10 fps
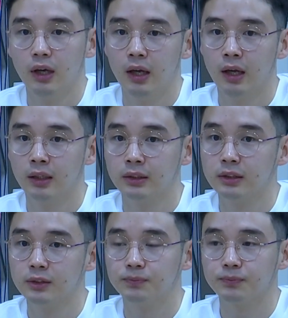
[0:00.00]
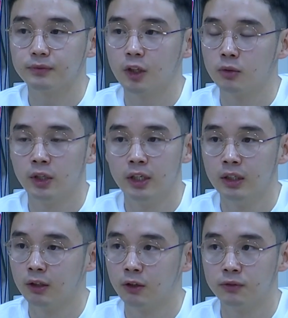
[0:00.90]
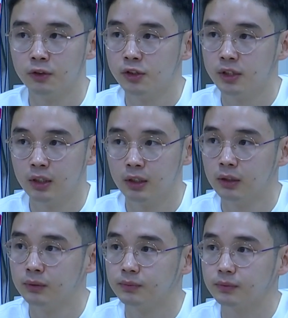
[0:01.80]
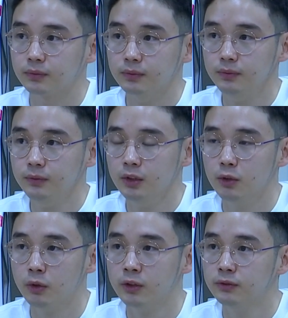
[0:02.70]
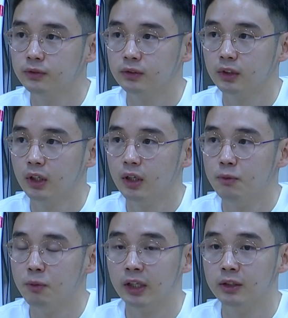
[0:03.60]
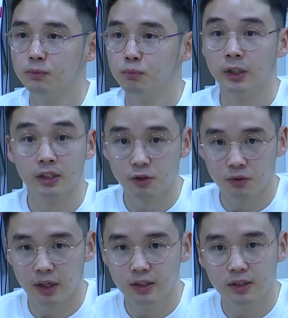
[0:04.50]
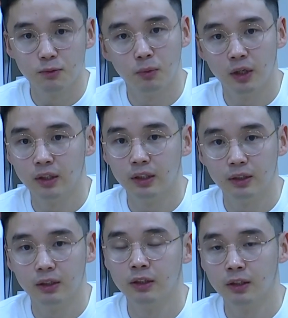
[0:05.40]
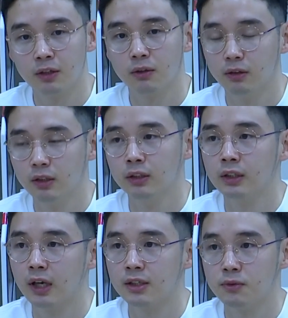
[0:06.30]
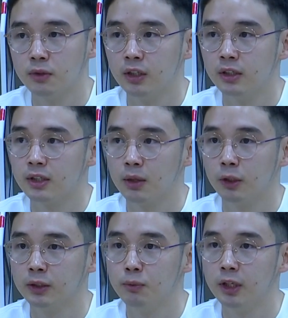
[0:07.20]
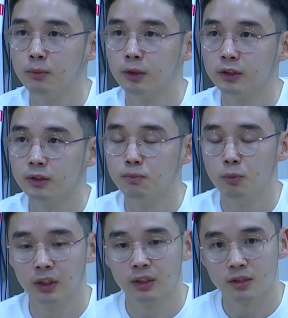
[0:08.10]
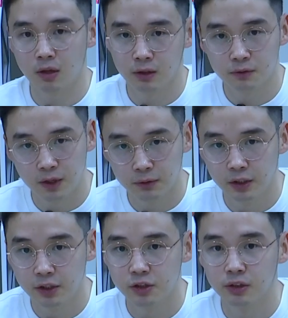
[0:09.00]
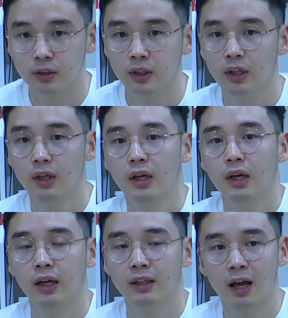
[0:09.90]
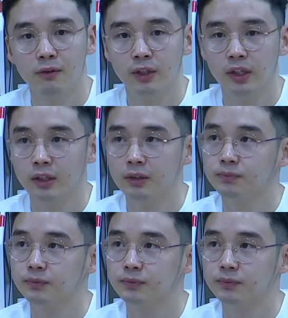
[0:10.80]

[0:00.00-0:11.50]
and already in our first year, we've made big strides, but in the next 3 years, I want to be able to build a solid foundation and have a